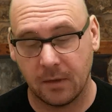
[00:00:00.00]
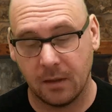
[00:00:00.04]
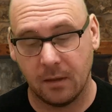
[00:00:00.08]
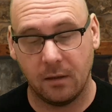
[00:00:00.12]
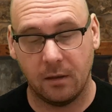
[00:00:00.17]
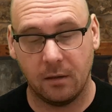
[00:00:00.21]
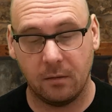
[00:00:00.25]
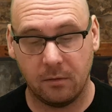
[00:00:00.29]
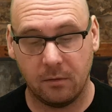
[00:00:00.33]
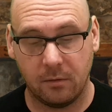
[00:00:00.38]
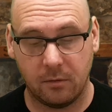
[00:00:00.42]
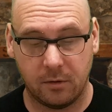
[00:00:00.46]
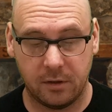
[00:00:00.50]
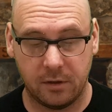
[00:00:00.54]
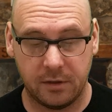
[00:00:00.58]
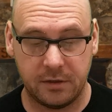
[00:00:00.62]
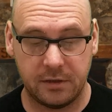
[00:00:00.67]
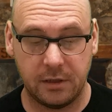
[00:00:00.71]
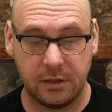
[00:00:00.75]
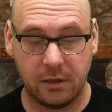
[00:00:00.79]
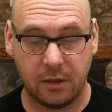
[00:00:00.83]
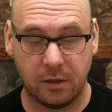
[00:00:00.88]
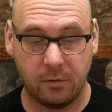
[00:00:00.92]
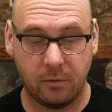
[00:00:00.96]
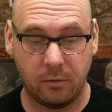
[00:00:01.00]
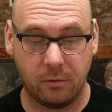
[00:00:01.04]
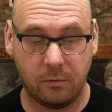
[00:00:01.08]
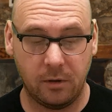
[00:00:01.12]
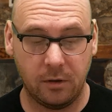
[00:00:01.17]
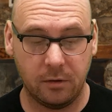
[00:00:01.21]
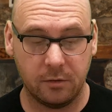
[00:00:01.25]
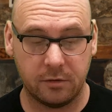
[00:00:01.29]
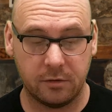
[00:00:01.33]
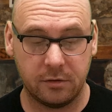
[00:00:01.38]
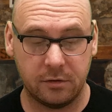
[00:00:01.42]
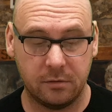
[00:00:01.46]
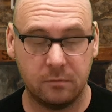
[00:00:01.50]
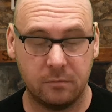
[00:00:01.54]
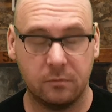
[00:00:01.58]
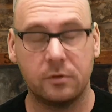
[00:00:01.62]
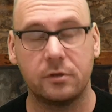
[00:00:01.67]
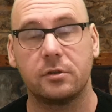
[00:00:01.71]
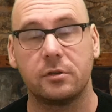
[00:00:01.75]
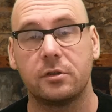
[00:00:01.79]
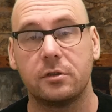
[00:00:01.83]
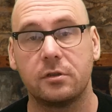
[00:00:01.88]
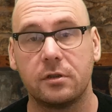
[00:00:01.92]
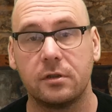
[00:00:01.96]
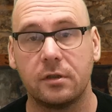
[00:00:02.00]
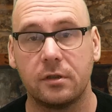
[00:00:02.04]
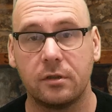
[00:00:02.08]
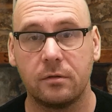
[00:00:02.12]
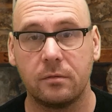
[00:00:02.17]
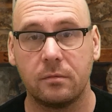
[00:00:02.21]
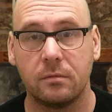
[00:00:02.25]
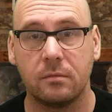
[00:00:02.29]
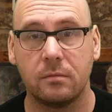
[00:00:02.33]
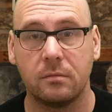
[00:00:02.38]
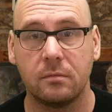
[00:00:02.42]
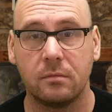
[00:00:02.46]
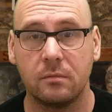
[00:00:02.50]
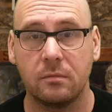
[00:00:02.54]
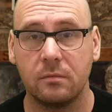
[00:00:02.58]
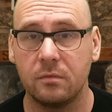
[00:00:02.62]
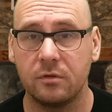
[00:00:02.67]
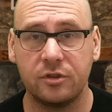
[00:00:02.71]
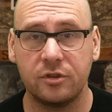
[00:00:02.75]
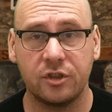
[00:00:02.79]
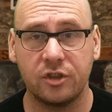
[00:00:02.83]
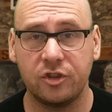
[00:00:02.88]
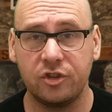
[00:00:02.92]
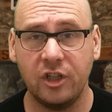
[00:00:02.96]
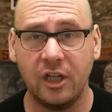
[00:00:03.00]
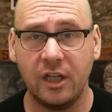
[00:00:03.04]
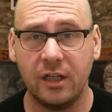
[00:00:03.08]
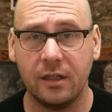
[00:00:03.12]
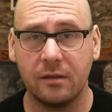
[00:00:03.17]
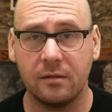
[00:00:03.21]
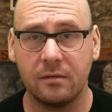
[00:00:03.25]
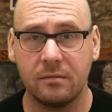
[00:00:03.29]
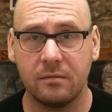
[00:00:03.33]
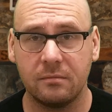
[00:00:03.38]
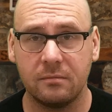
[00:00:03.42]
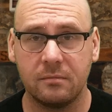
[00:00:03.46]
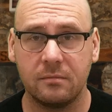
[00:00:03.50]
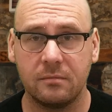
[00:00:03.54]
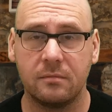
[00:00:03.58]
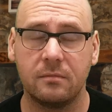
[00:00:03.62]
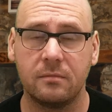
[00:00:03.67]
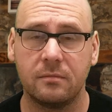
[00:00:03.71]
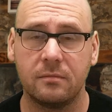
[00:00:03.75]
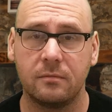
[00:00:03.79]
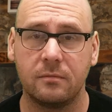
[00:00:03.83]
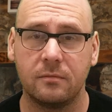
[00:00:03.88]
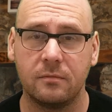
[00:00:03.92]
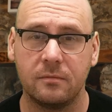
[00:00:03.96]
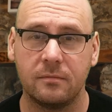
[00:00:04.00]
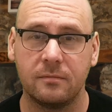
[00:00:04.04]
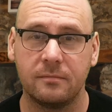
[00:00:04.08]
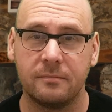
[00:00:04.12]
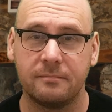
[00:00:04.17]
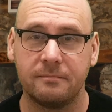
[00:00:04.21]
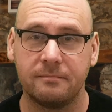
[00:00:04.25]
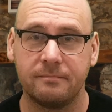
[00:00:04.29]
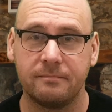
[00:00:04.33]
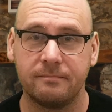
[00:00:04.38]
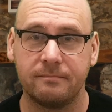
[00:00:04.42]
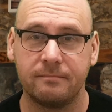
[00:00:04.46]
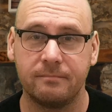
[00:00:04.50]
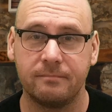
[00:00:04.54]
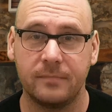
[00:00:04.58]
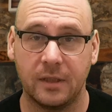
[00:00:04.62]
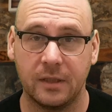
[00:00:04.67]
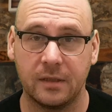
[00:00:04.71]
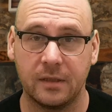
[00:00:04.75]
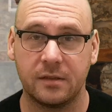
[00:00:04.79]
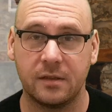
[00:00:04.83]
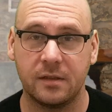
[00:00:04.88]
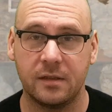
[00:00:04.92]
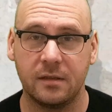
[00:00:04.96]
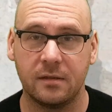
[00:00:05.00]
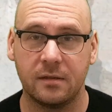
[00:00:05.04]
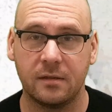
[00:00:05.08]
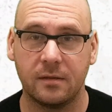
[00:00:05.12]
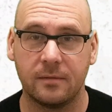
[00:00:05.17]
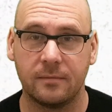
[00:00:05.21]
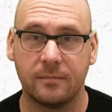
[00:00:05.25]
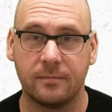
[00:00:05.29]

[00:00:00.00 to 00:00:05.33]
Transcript: And we're going to see how it works and what's the shit. Back inside.